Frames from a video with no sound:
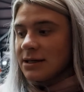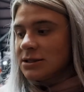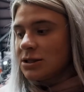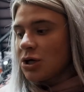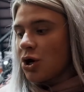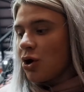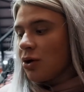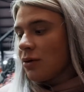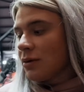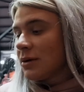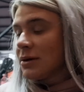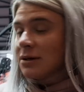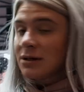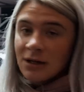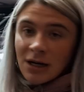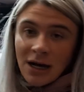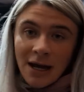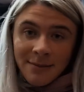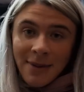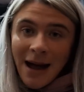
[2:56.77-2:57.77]
So
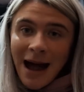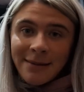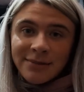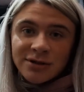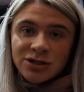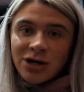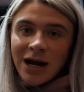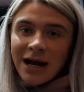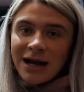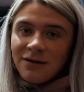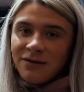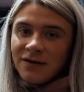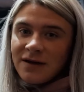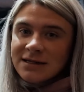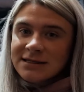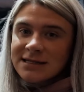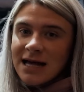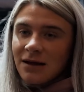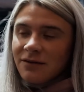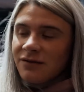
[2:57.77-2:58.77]
perhaps try it for
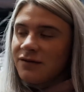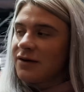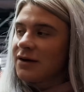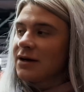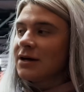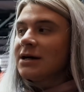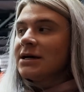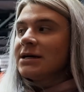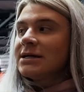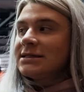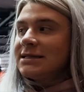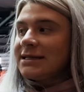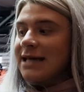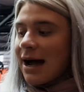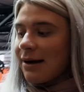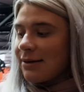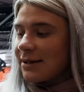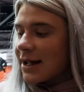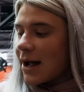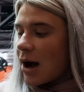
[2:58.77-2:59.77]
yourself, see
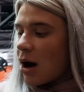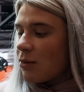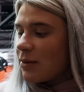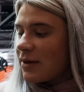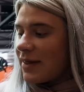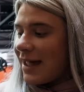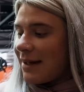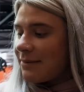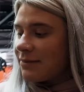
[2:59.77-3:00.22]
how you get on with it.